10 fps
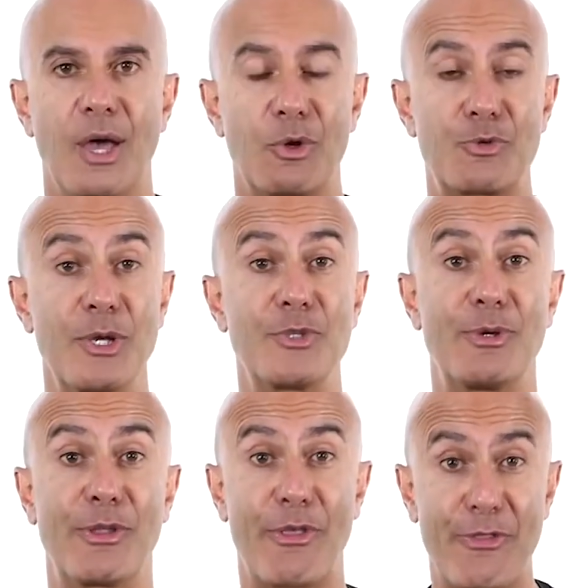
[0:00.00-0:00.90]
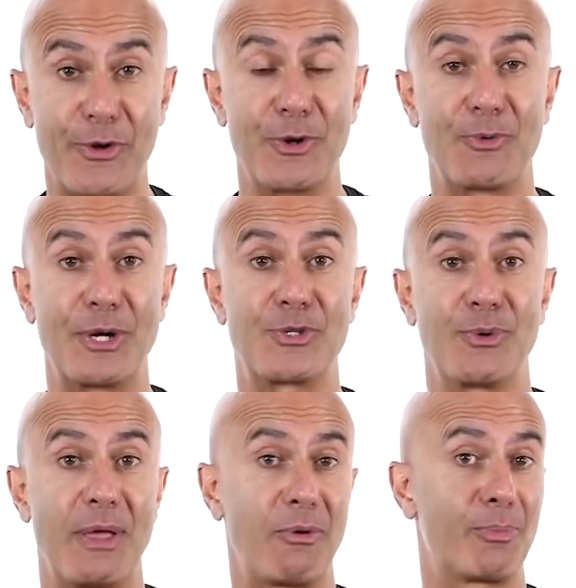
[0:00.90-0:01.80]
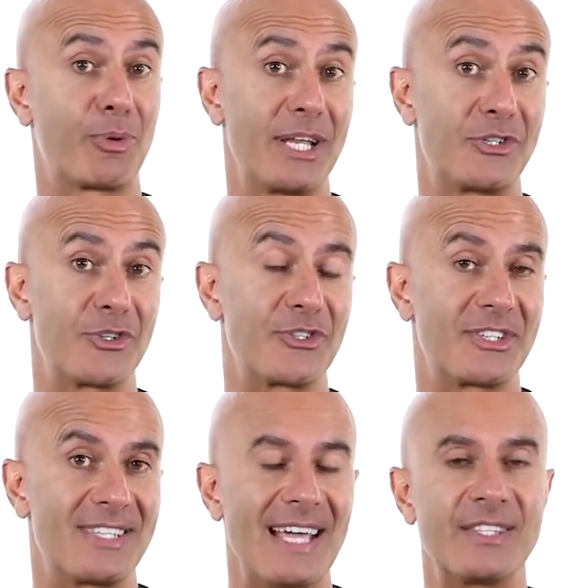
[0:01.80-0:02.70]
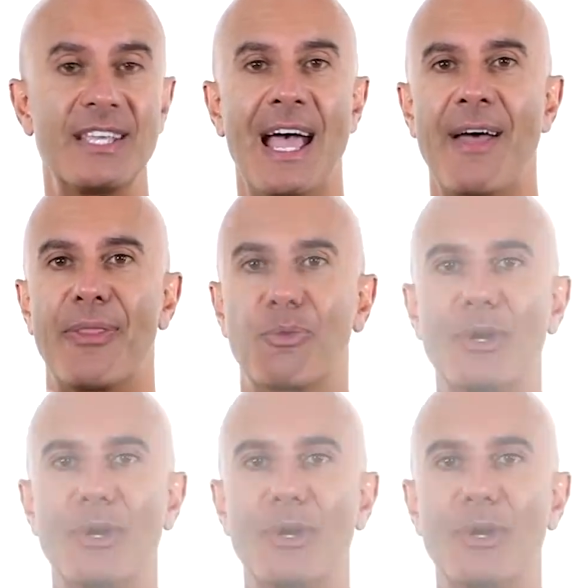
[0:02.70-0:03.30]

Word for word: Which brings me to the third ritual that will predict your success the